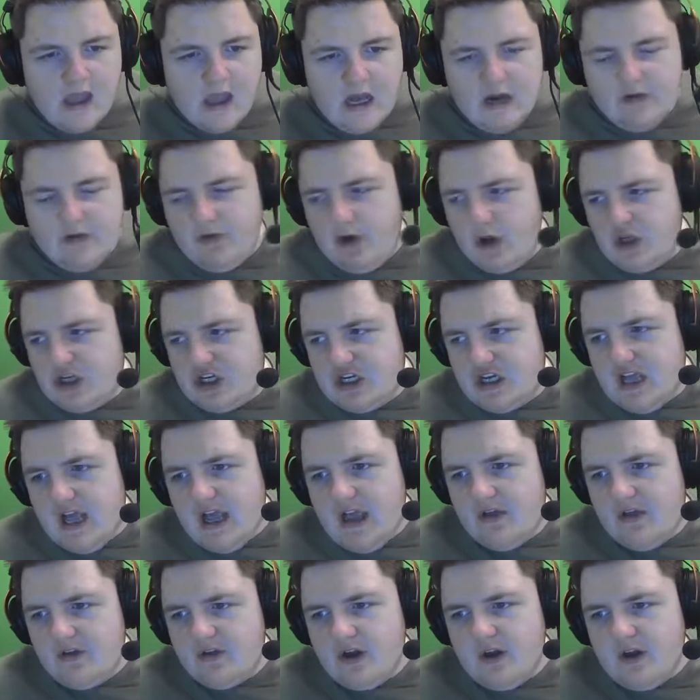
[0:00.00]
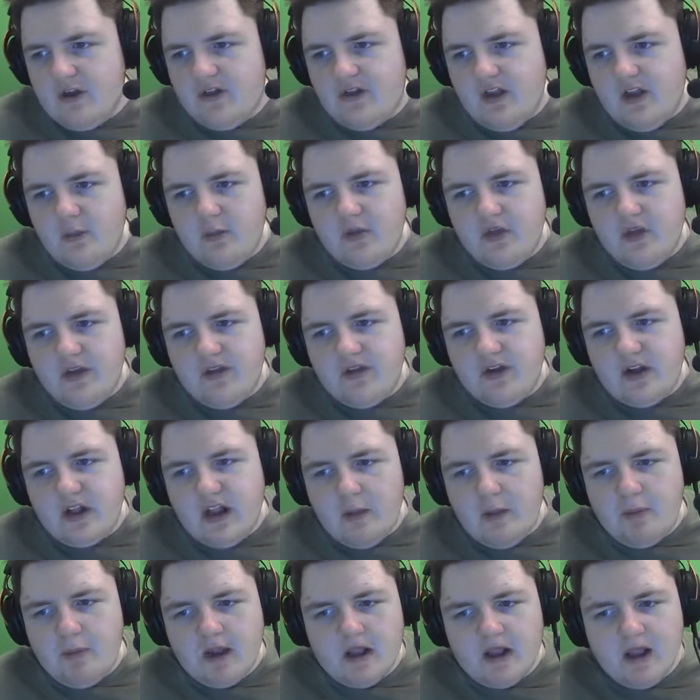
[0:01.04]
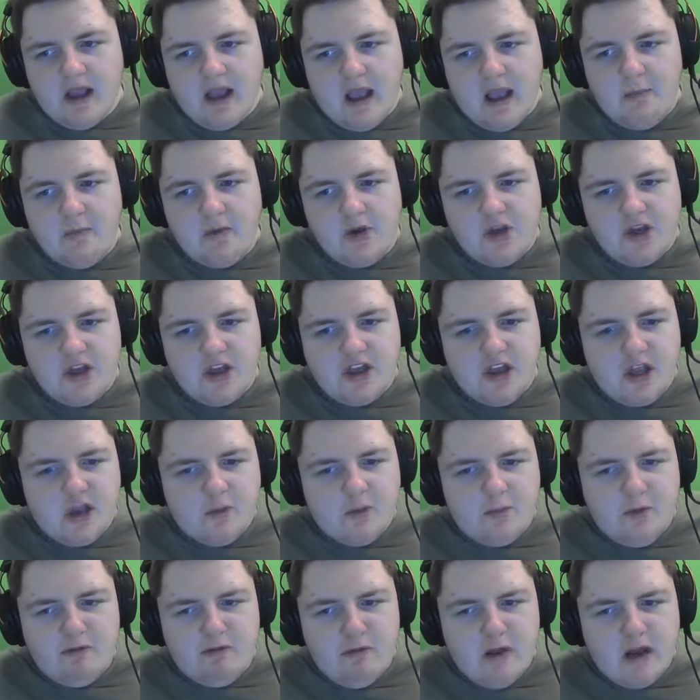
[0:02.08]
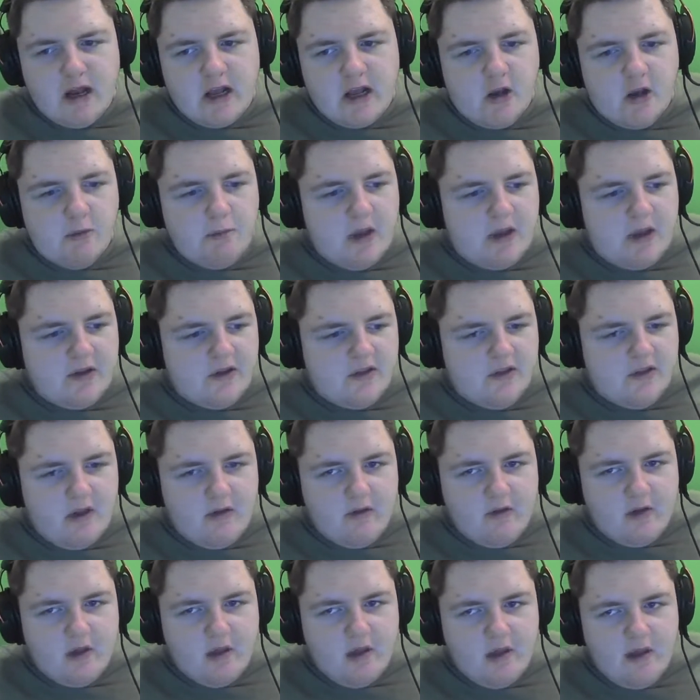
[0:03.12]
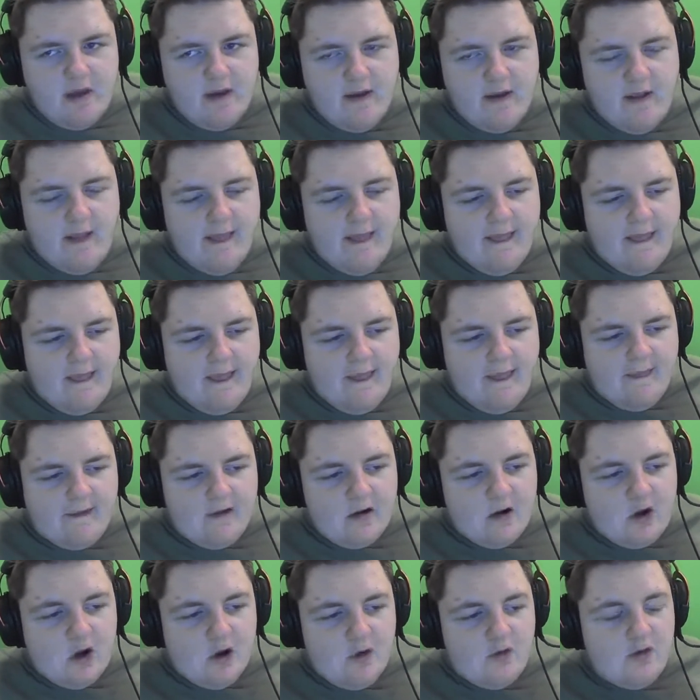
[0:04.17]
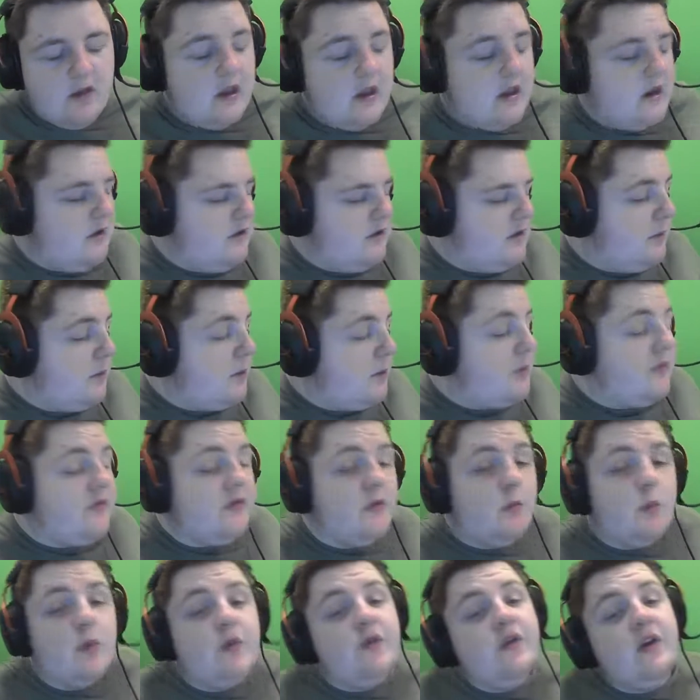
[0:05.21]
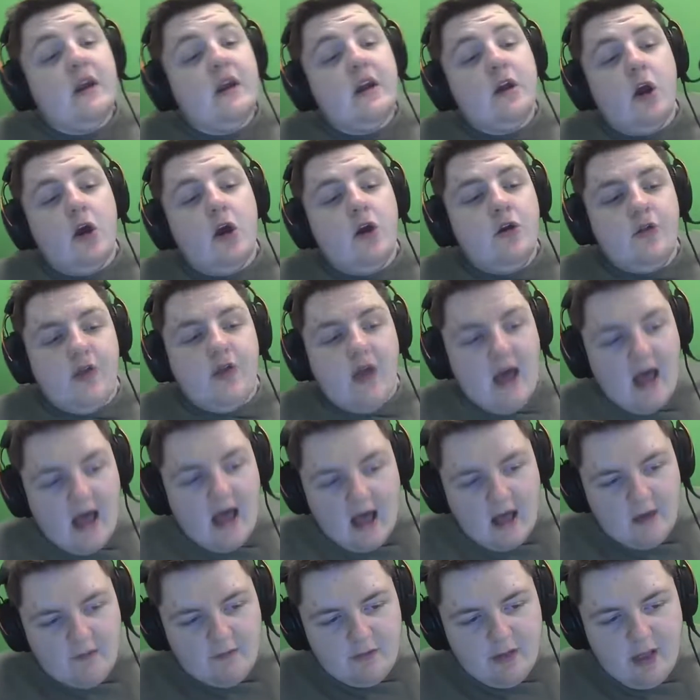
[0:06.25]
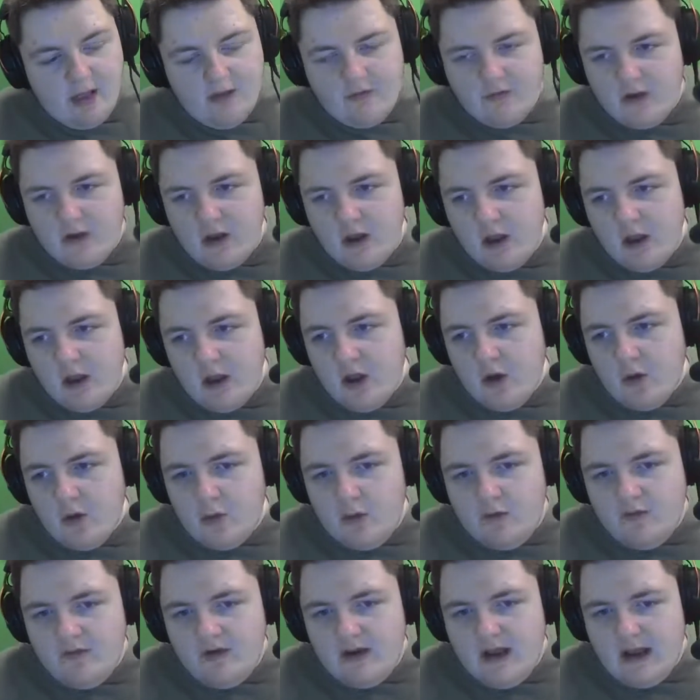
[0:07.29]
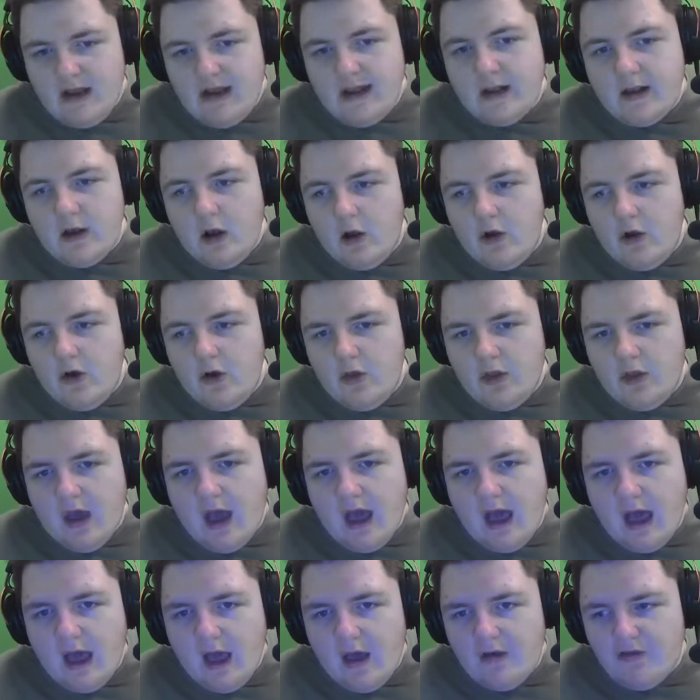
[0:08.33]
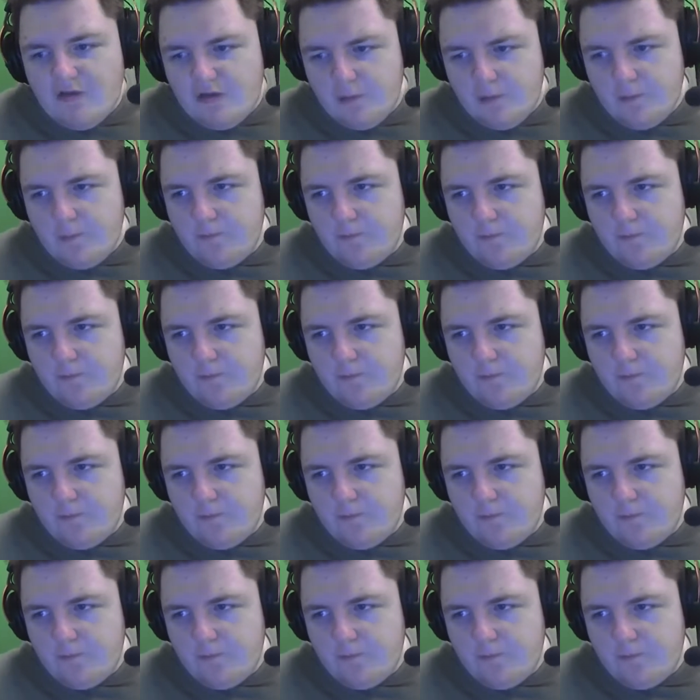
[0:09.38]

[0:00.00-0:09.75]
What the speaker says: And unfortunately, KL's going to do the same with Inter Gladbach, a game which you think could be really competitive. Currently a 0-0, but we've nearly got another half left. We've nearly got another half.